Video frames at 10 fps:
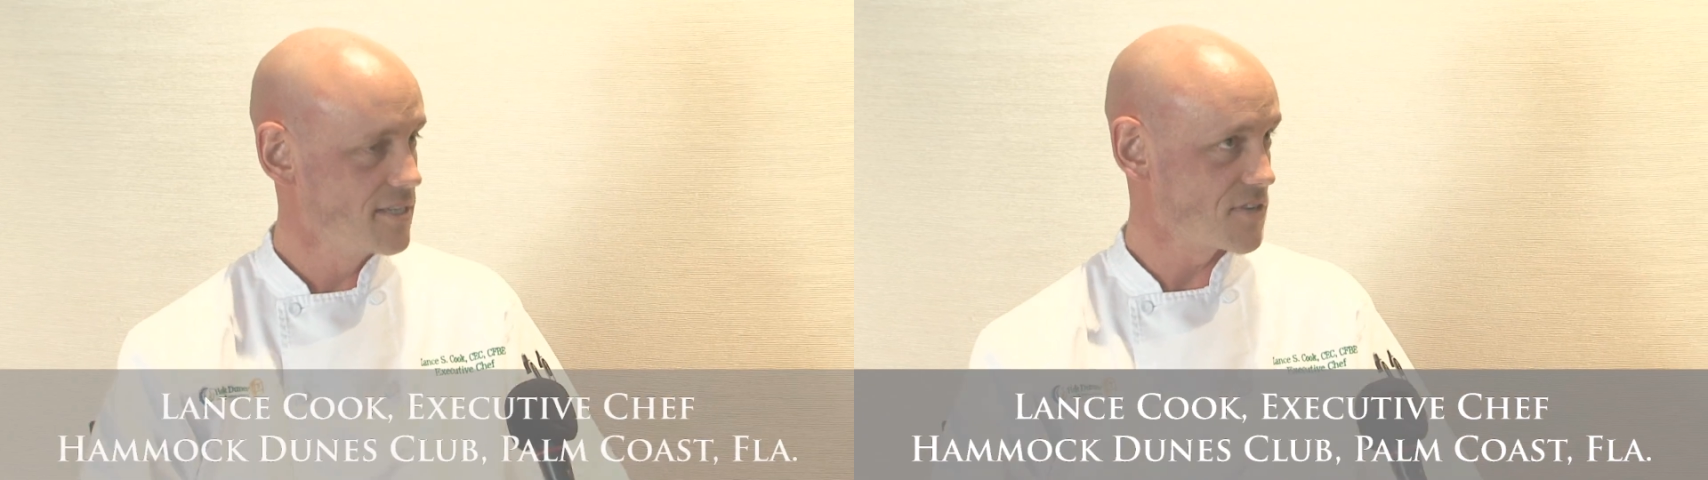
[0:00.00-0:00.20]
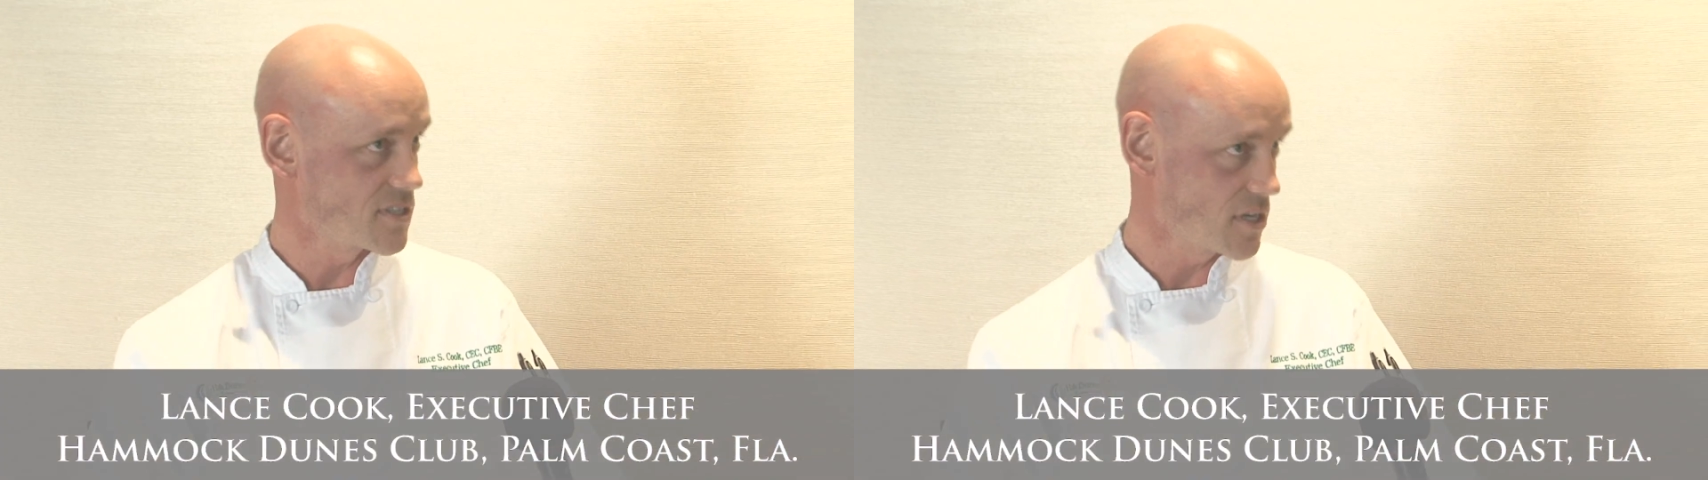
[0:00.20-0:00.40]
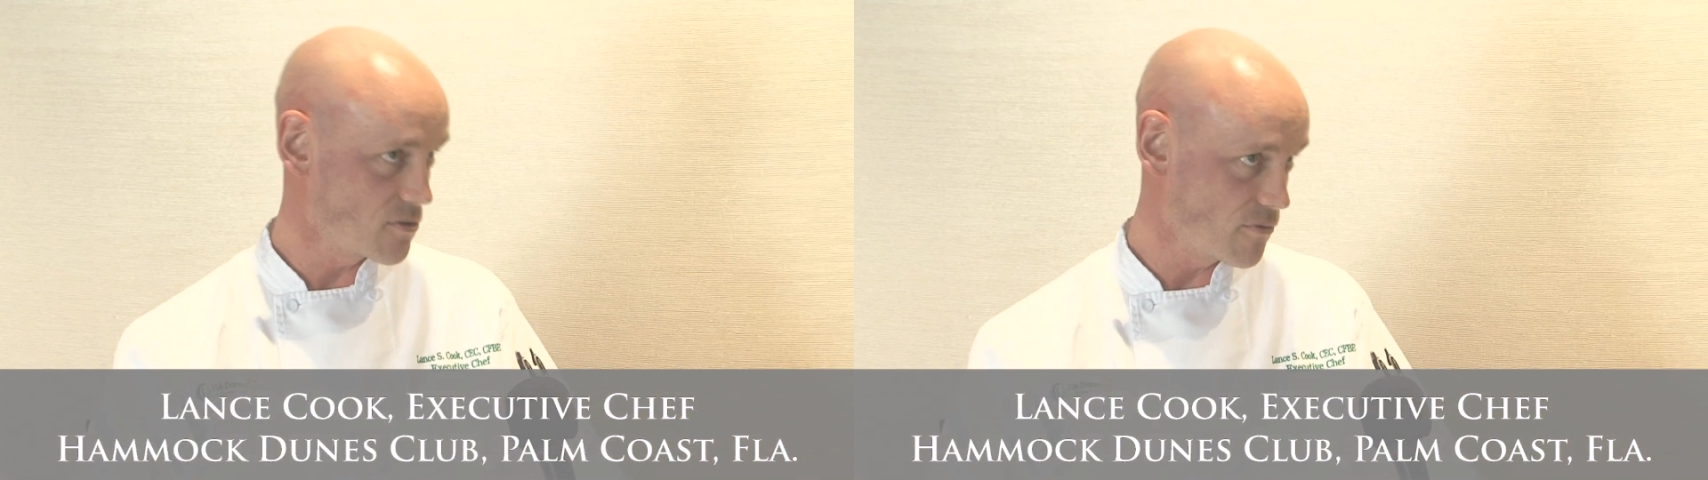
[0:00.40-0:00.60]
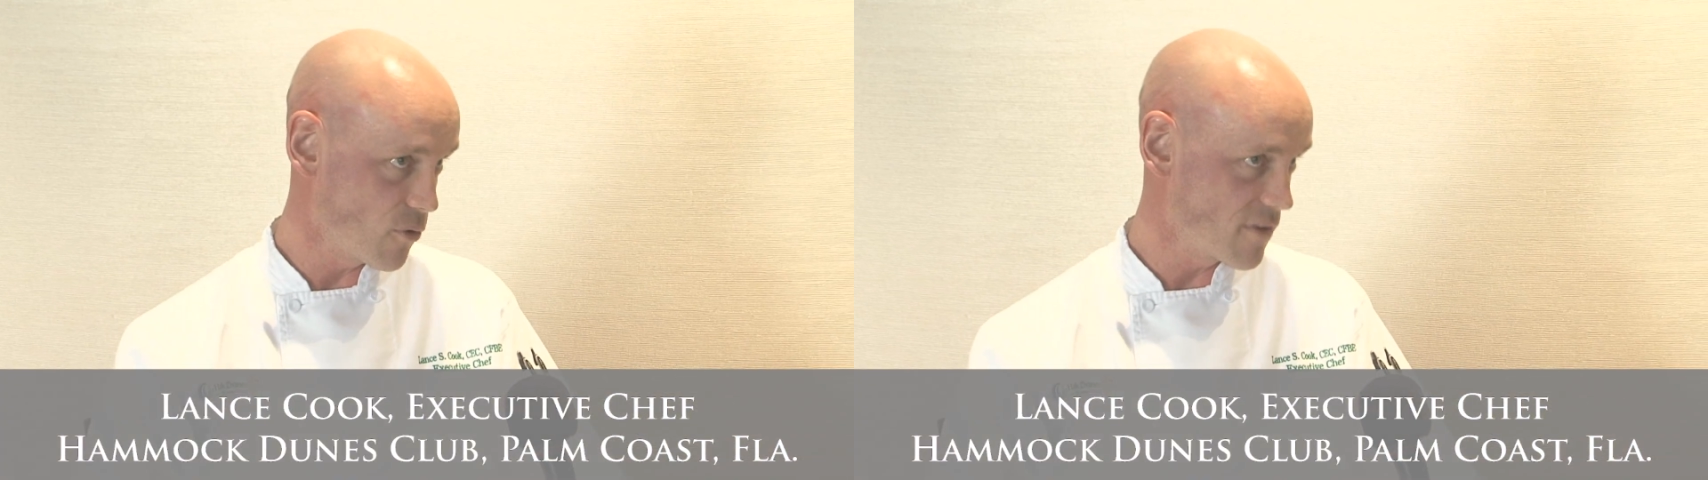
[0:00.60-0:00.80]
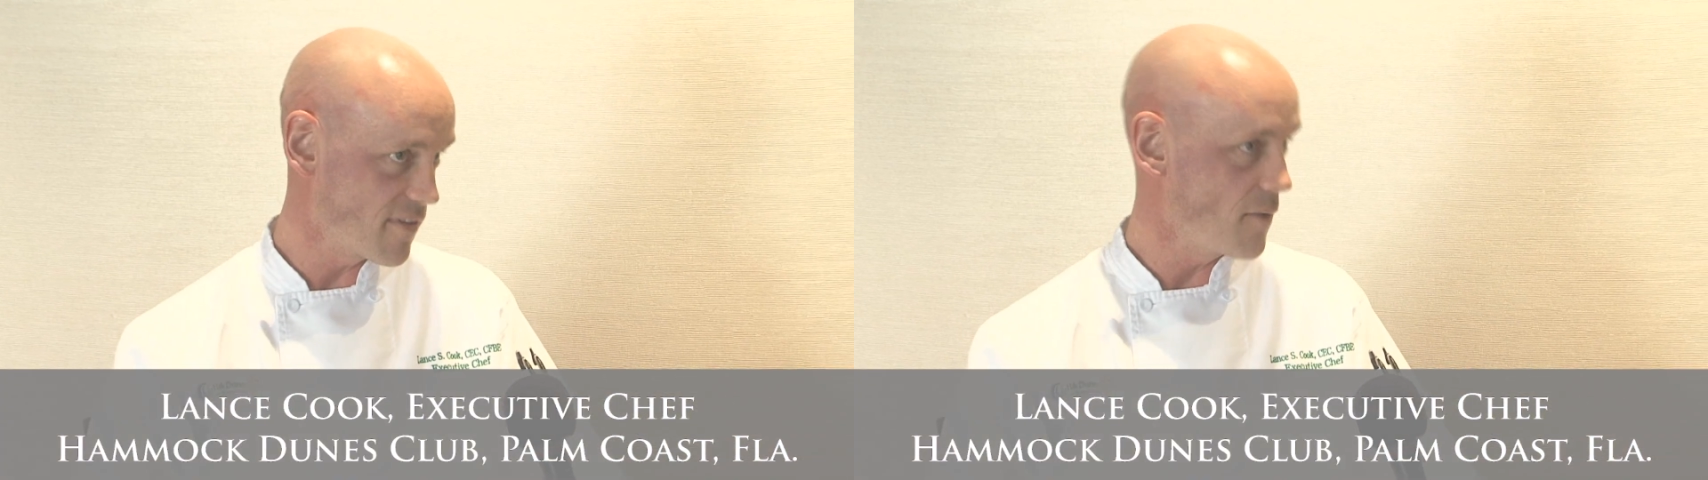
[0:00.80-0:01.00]

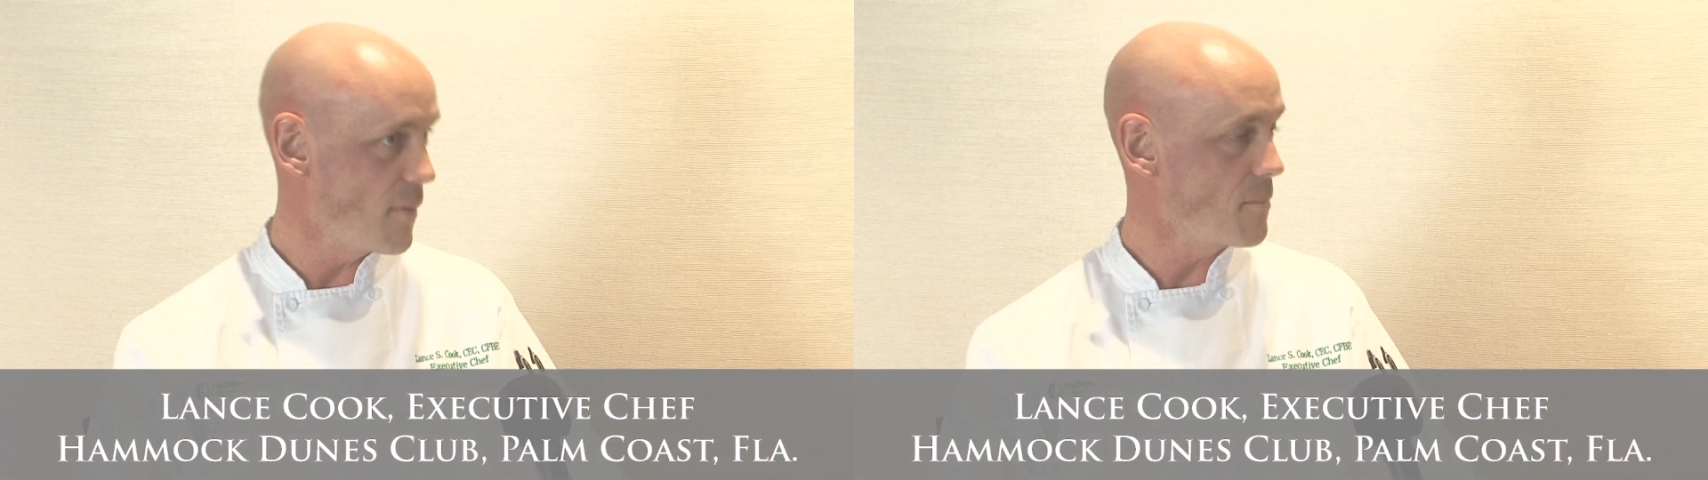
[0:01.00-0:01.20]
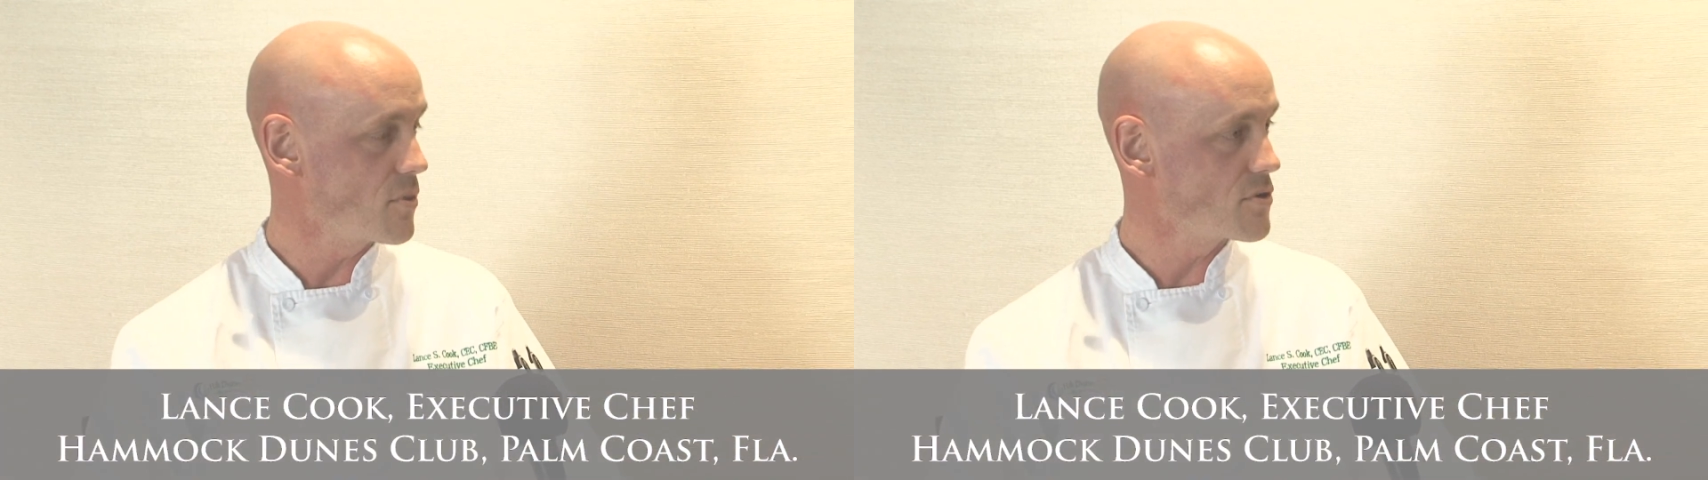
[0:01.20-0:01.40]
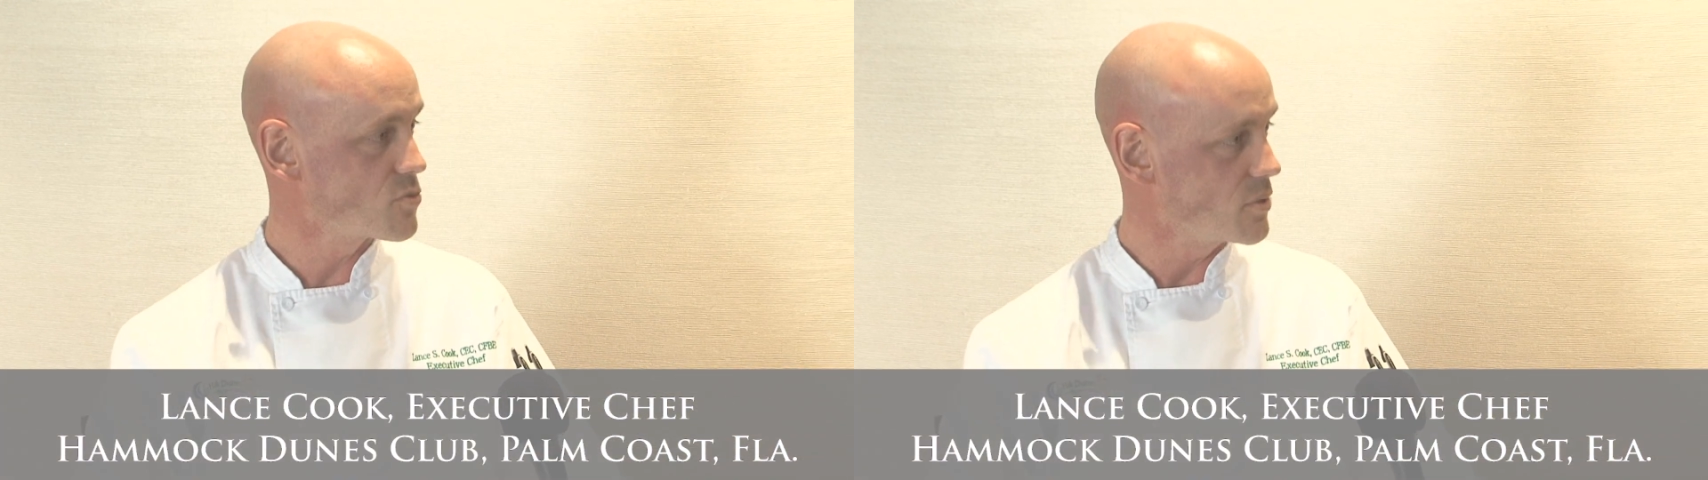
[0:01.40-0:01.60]
645 members.